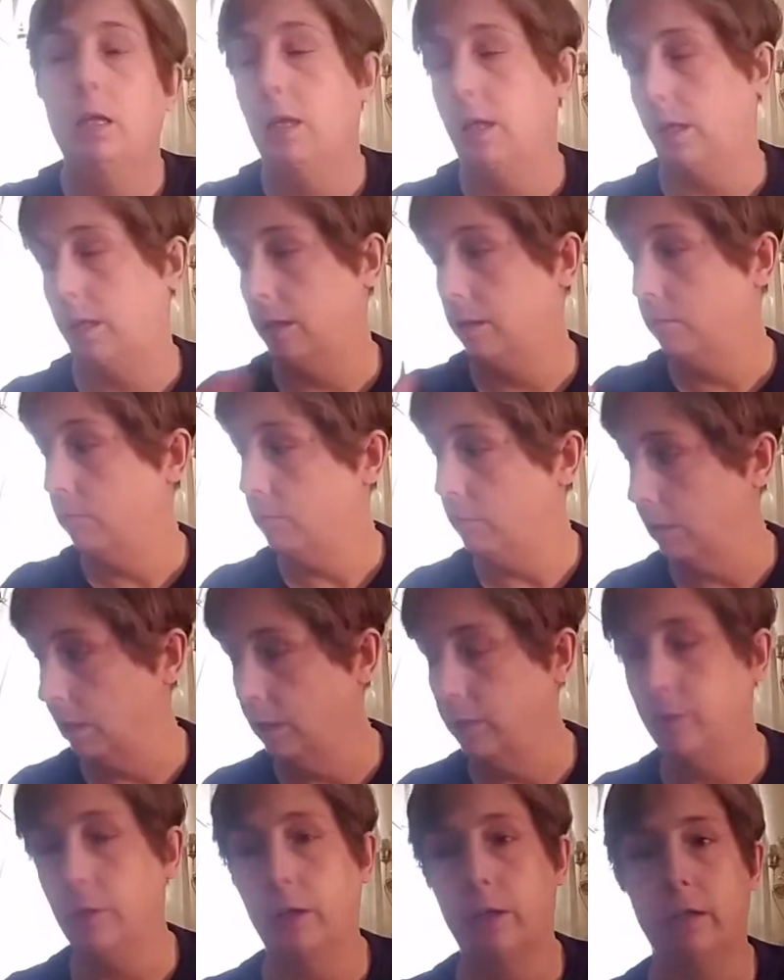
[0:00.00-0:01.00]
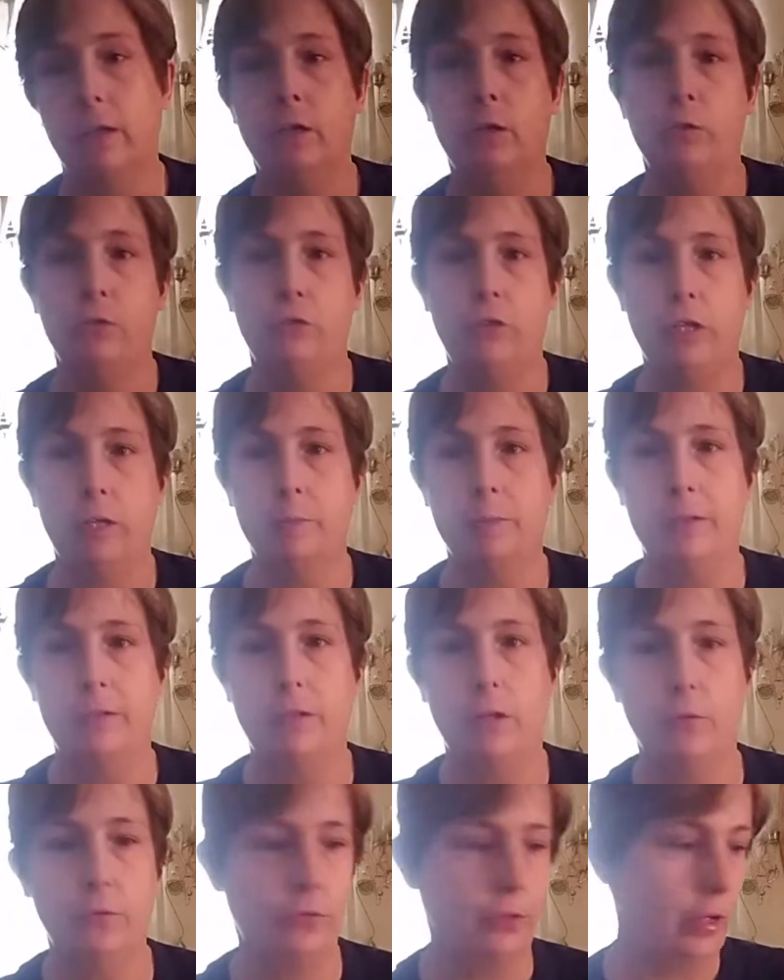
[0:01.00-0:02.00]
And Lily's not here, Jamie's
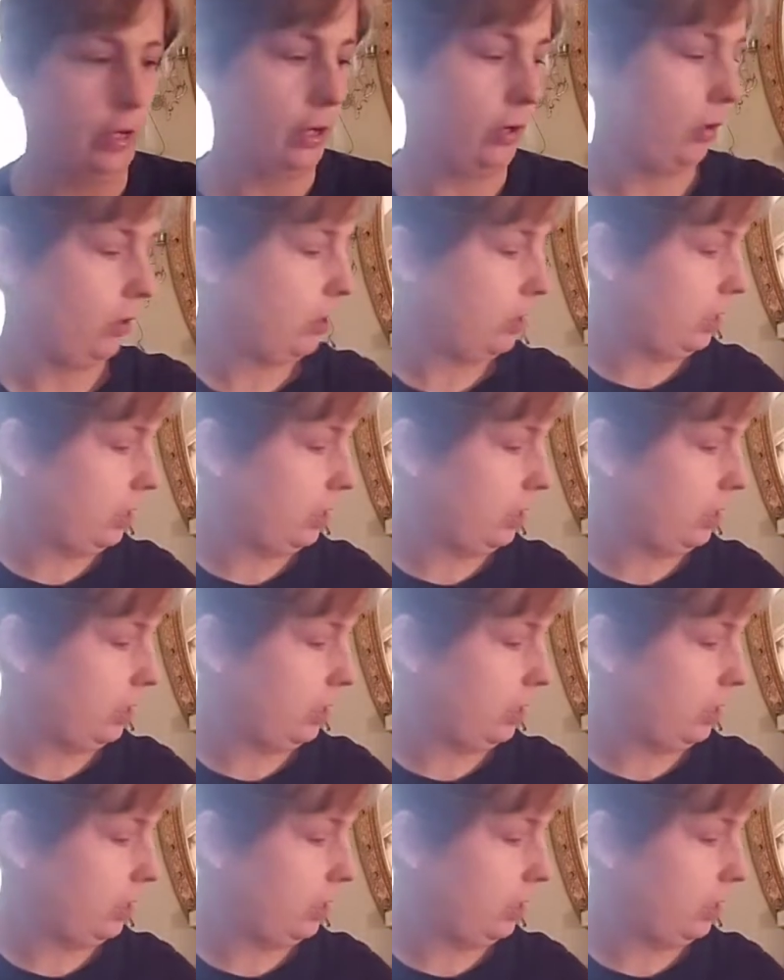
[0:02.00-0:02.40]
out there.